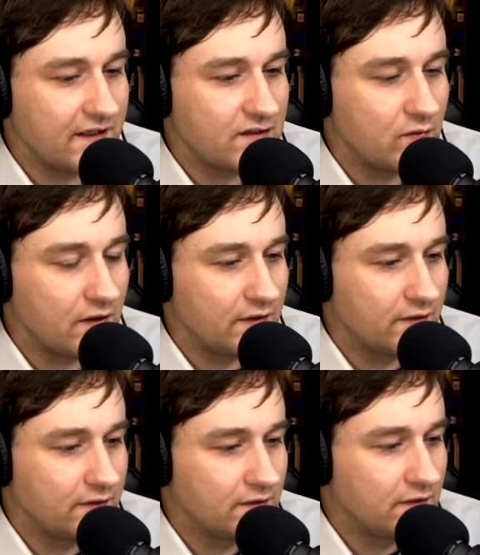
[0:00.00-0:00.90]
age
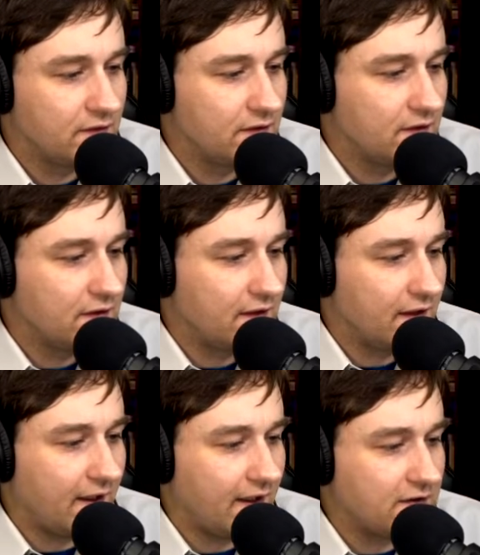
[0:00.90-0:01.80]
1.
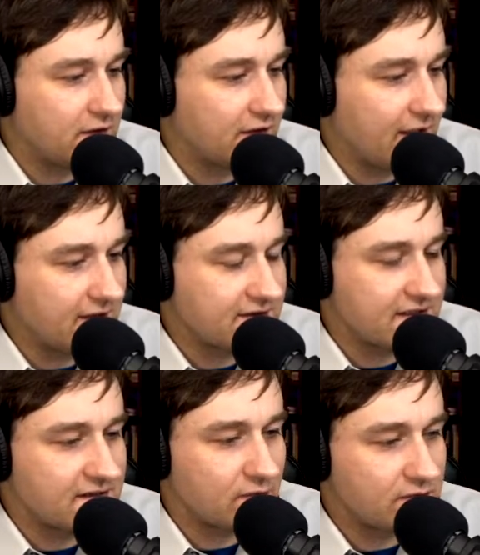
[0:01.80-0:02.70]
And you can kind of
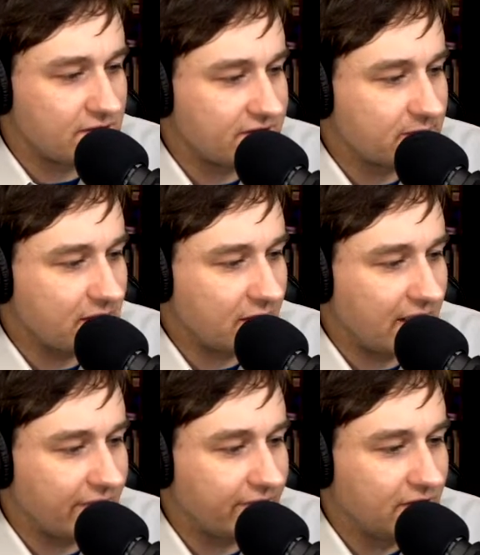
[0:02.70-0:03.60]
see as it results in a bar
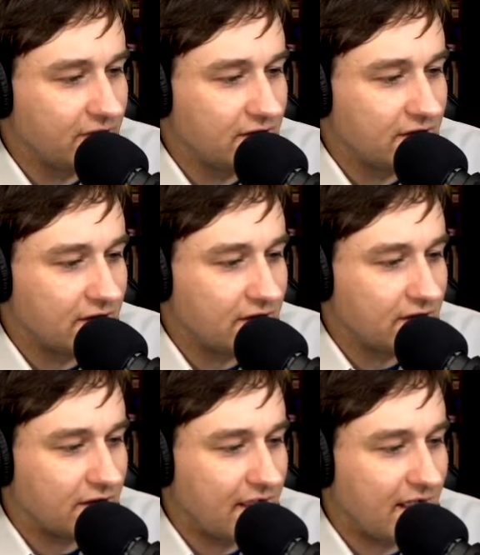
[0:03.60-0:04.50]
graph.
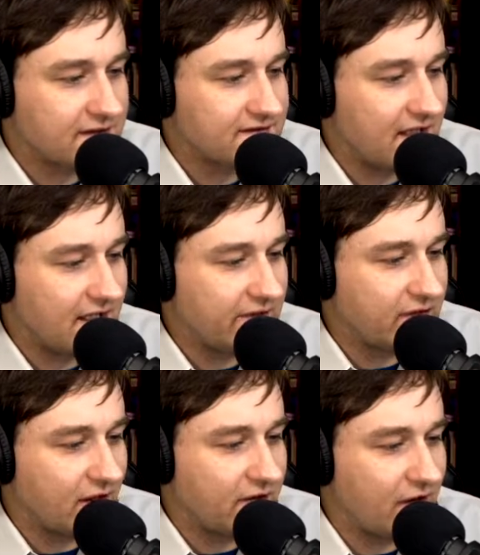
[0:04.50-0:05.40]
Yeah, it's not
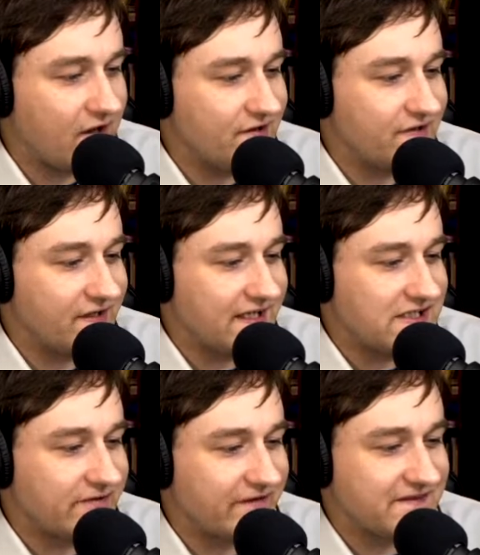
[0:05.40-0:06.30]
even under
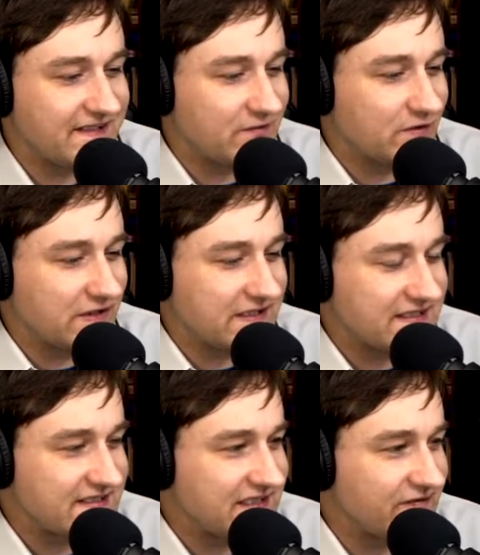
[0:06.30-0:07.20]
age 15 really
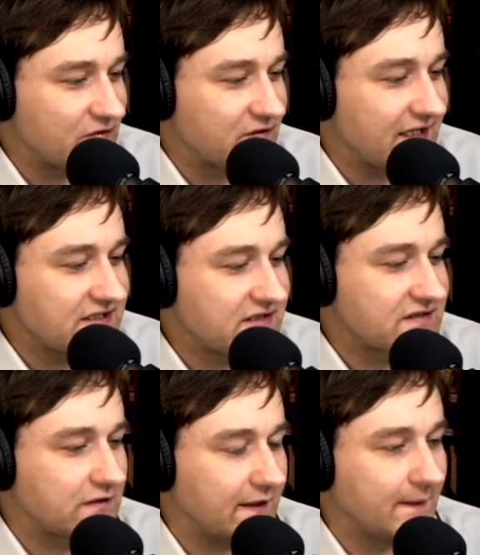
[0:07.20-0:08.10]
isn't even
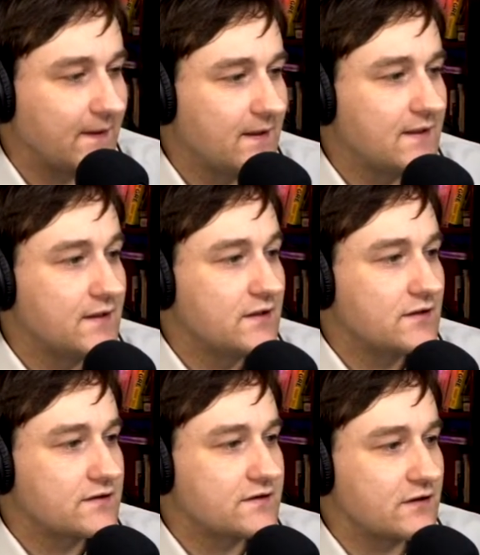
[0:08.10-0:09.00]
registering.
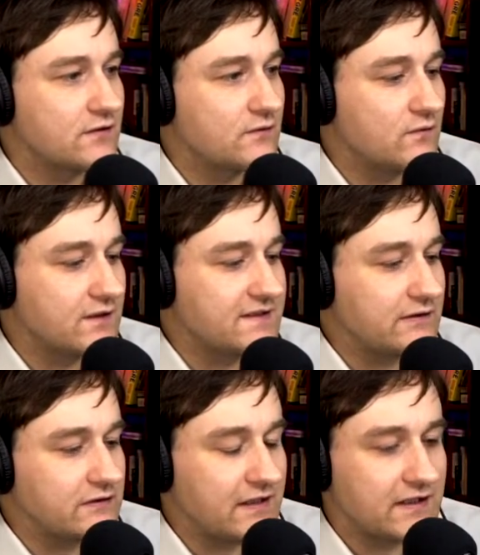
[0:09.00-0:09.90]
So what does that
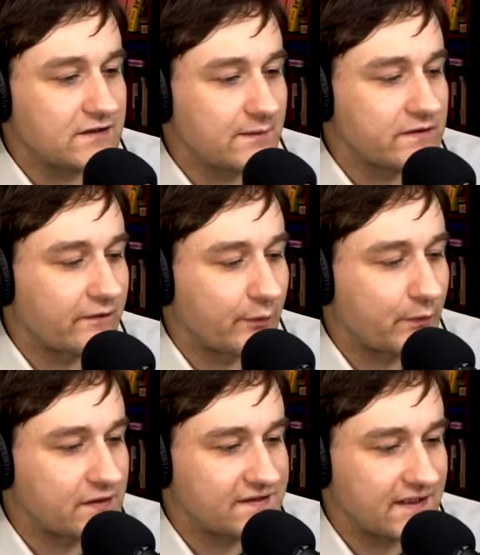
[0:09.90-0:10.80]
look like in terms of a
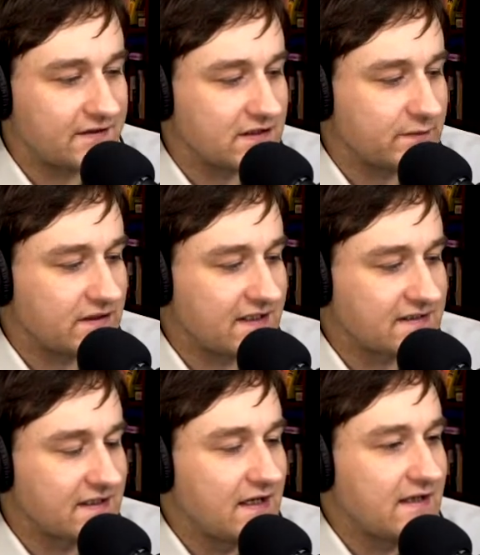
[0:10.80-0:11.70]
percentage?
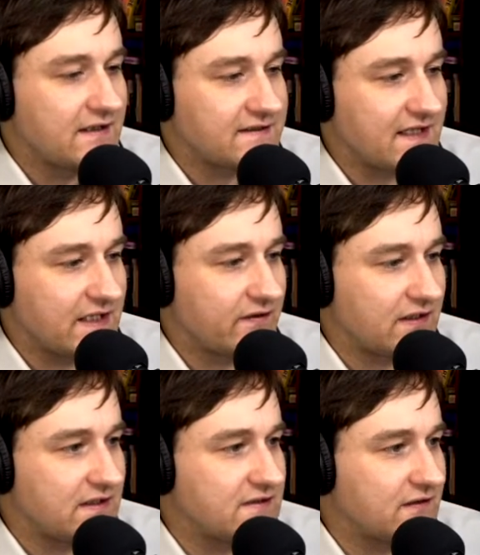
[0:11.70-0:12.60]
Because that's kind of an
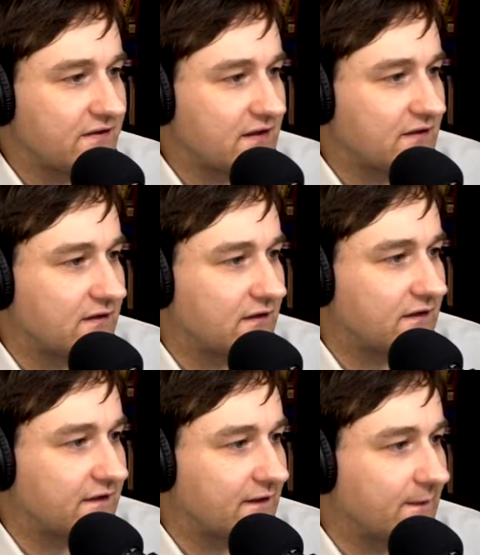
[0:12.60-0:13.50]
easier thing to
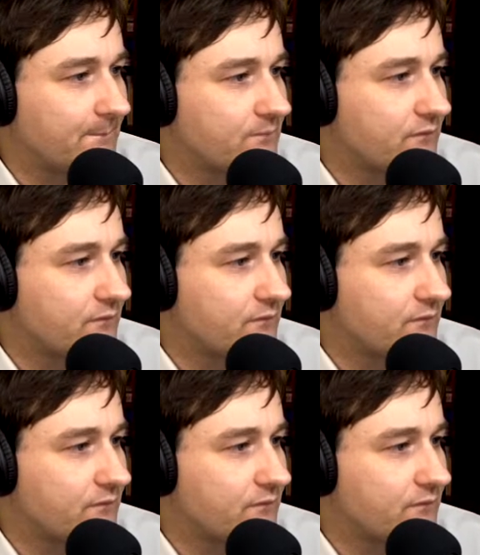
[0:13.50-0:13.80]
consider.